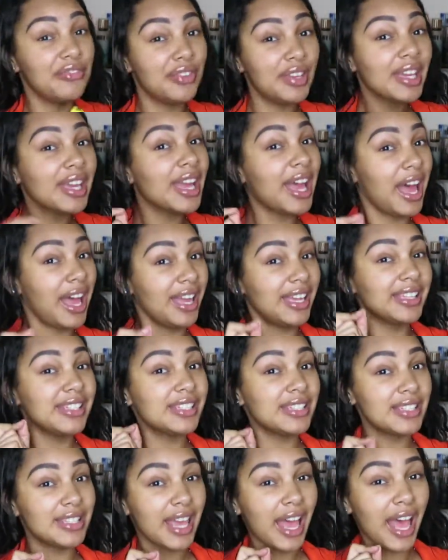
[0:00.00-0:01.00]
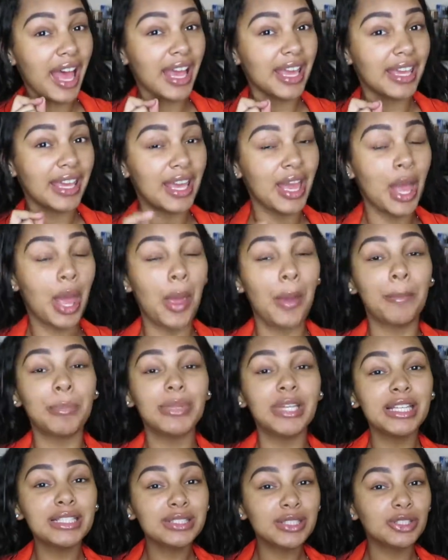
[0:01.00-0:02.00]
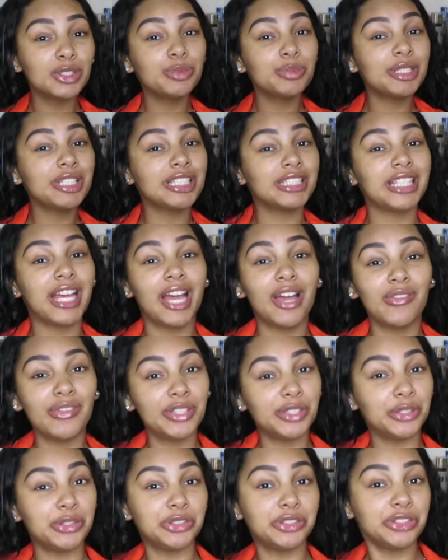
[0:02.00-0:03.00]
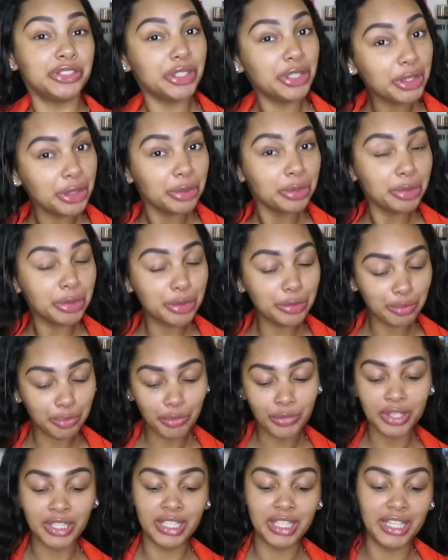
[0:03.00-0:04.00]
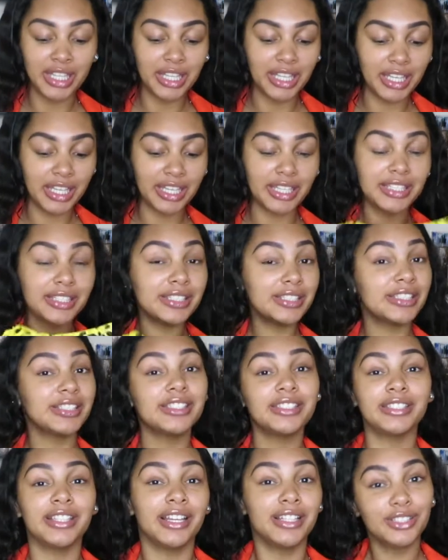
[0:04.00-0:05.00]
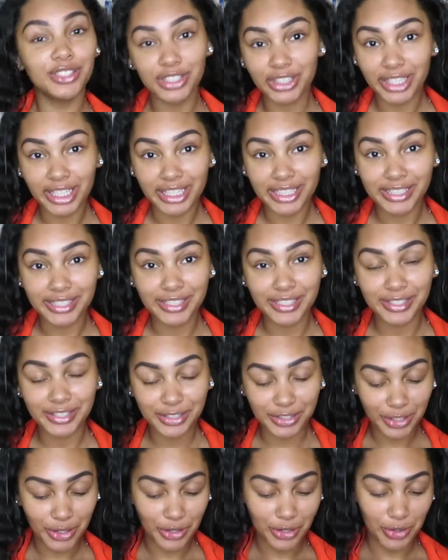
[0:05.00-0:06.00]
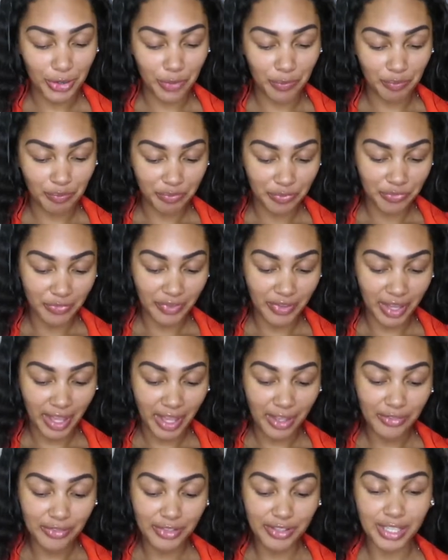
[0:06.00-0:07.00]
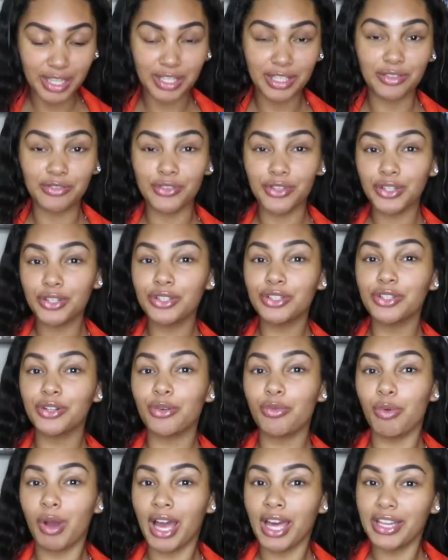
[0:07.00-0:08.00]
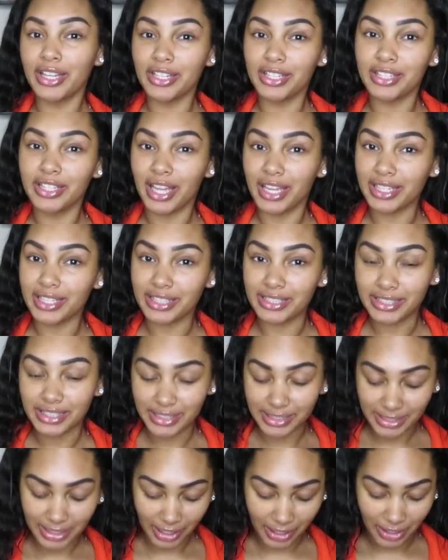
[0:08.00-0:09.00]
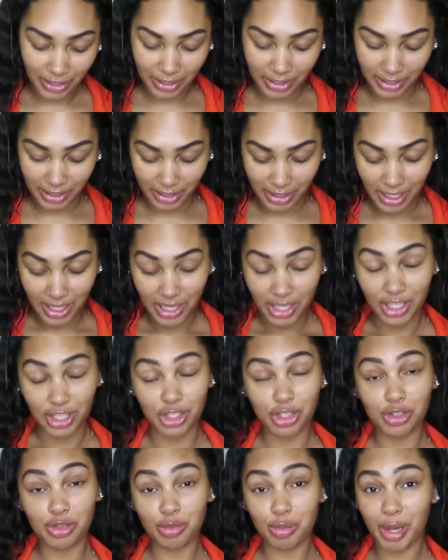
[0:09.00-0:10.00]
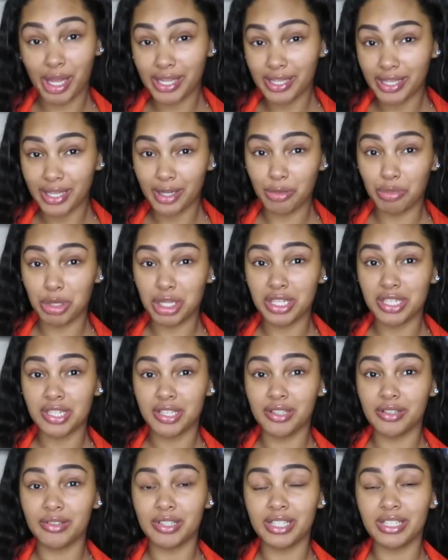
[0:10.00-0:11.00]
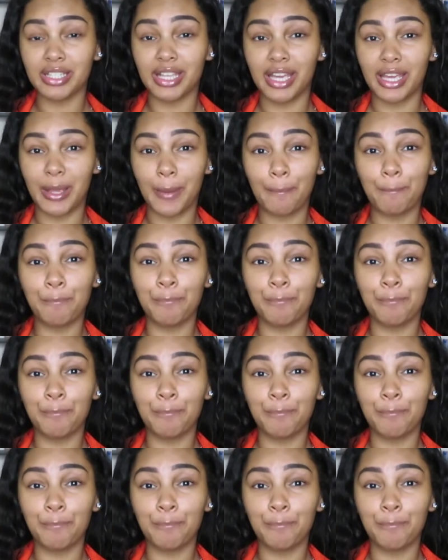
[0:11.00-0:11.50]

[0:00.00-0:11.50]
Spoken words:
fit kind of tight. That's only because I have a little stomach, and this does not stretch. So I feel like if you're a little wider, like in this area, you should probably get a medium, because like